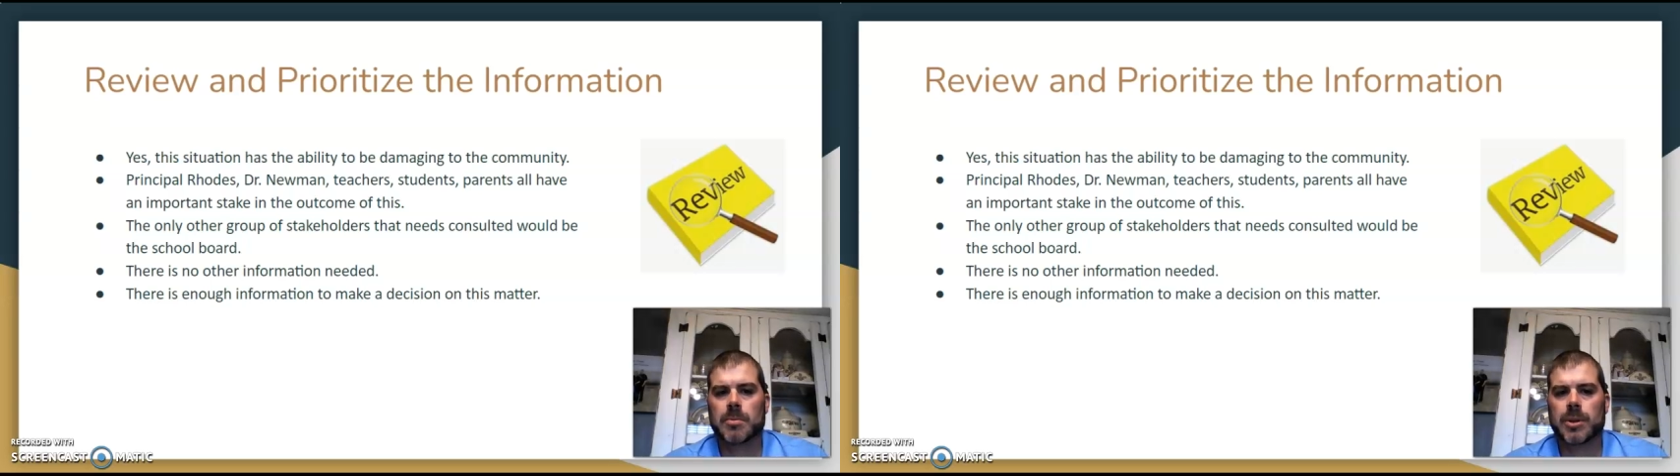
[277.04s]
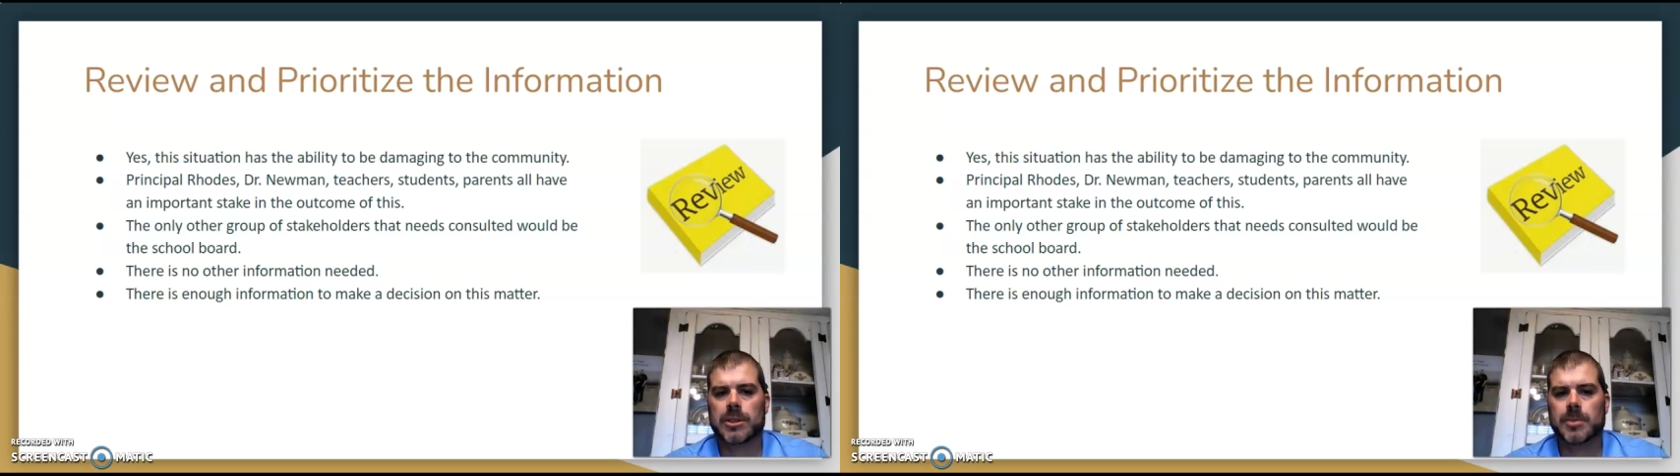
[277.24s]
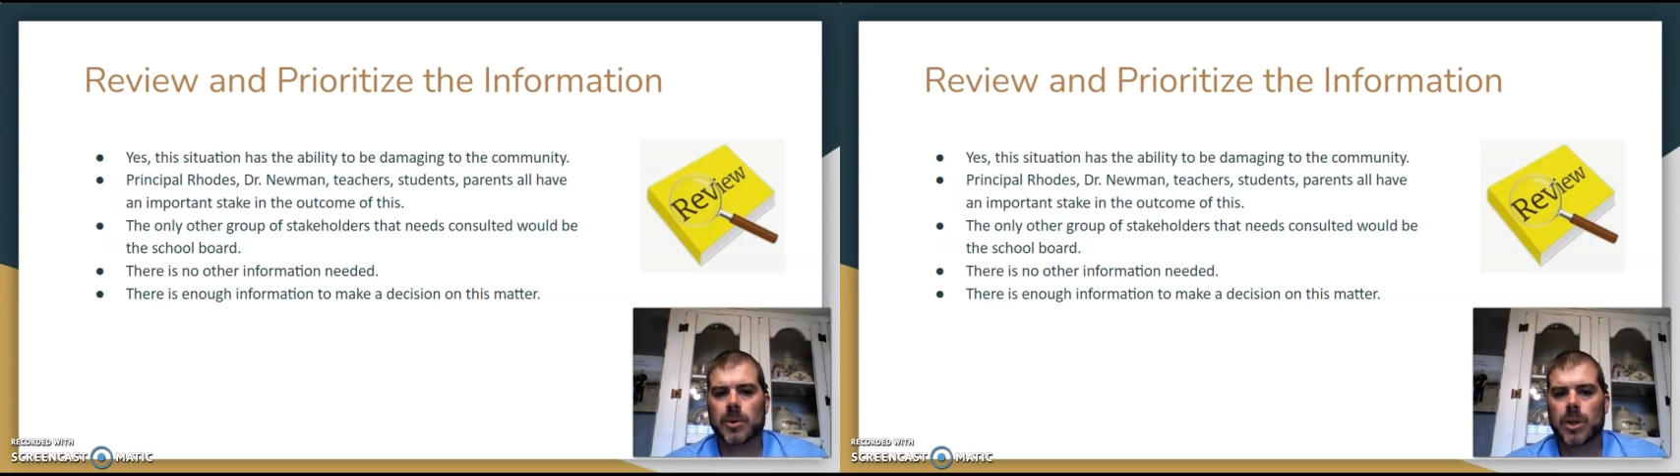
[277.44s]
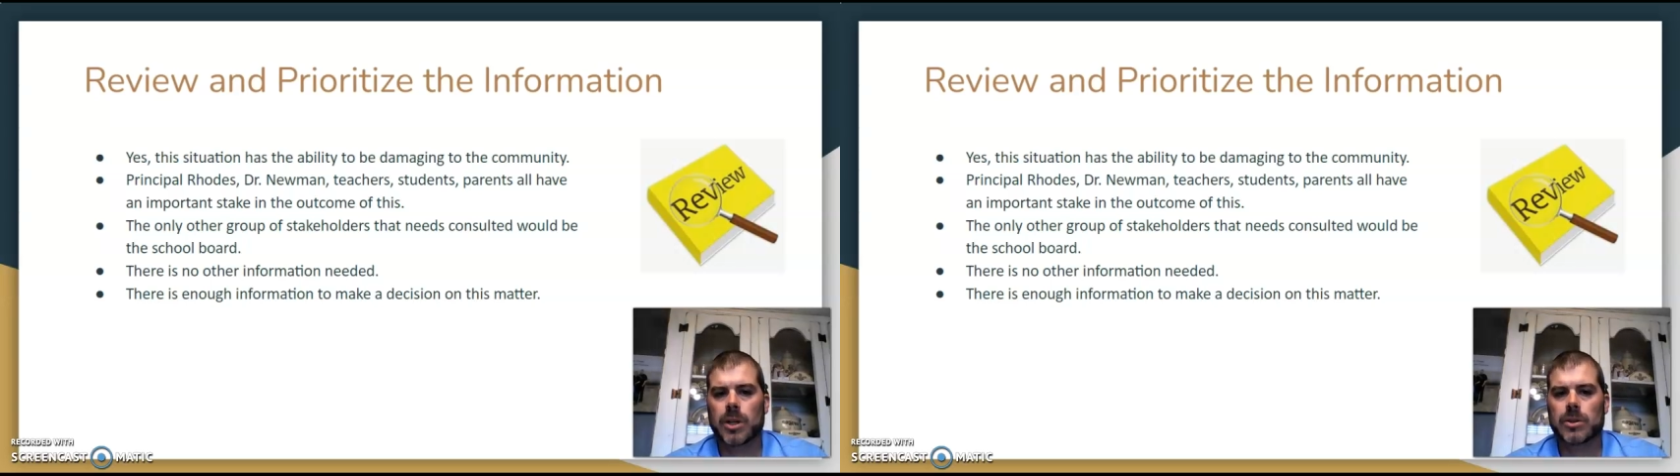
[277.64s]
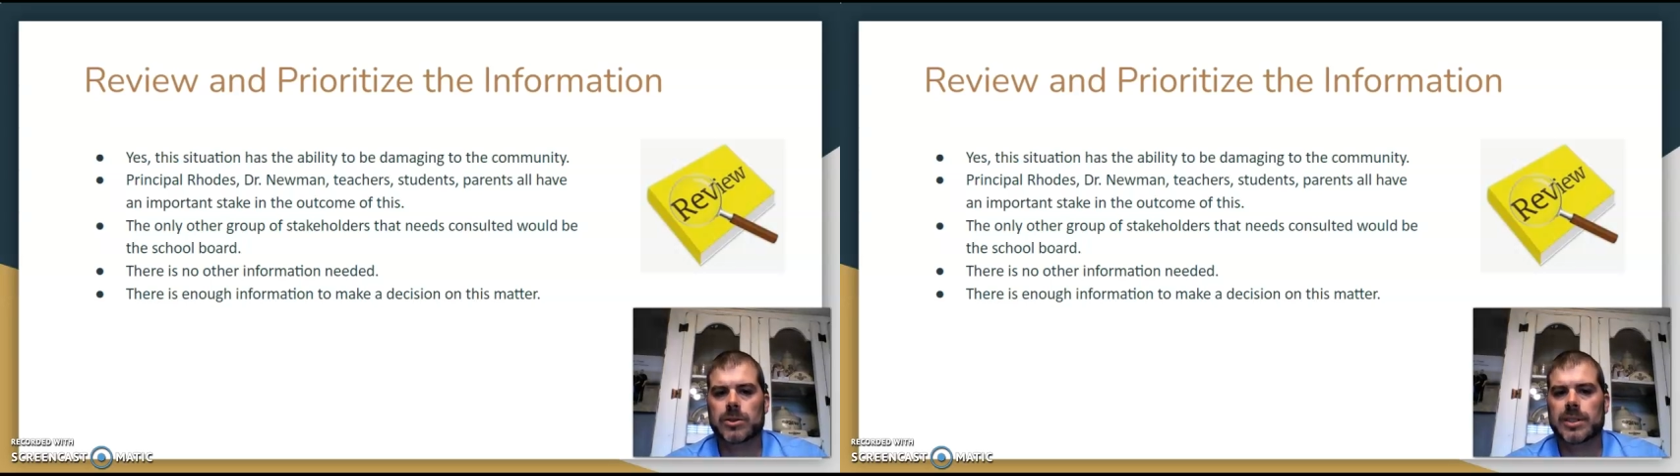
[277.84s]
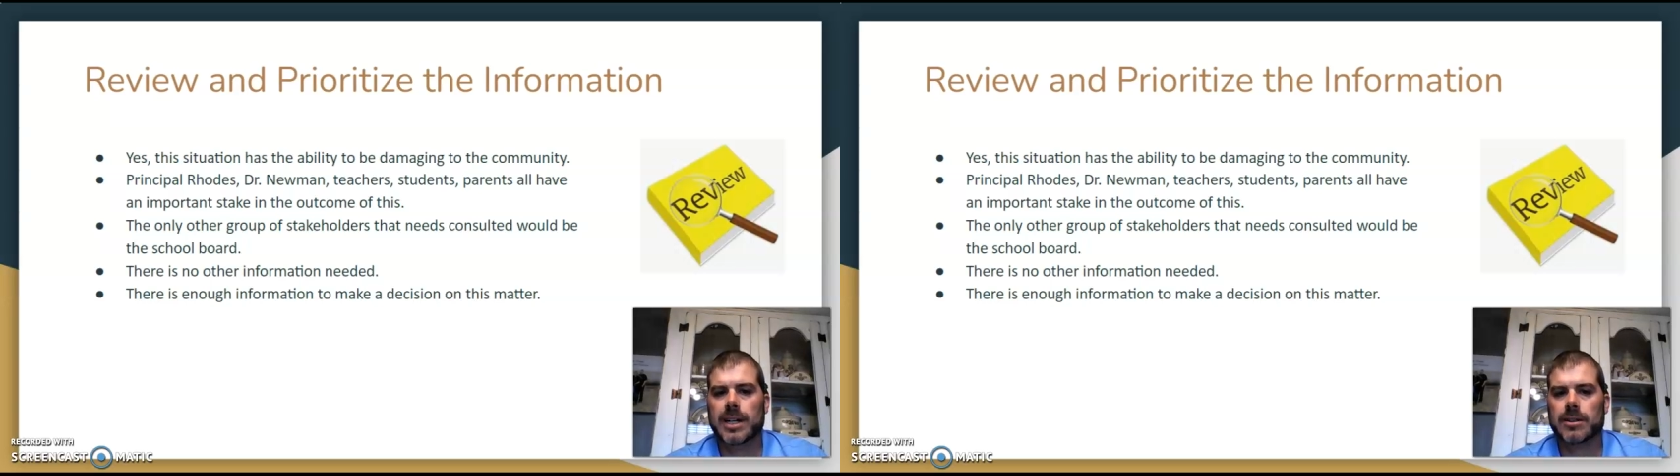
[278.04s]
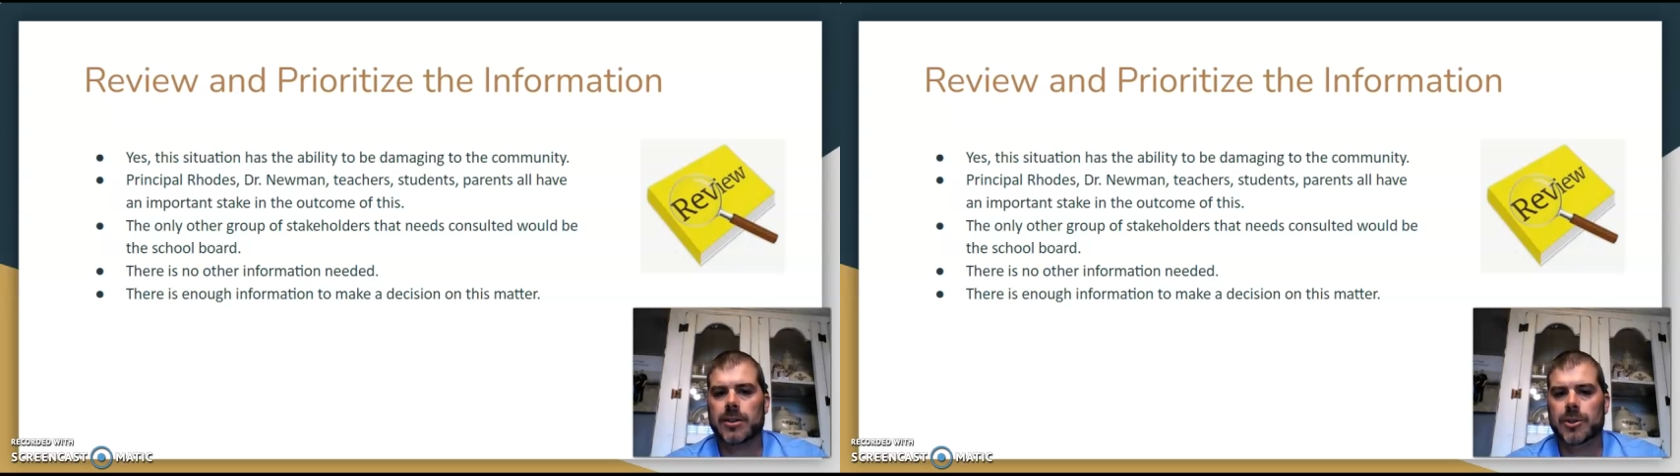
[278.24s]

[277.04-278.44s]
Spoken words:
Principal Rhodes, Dr.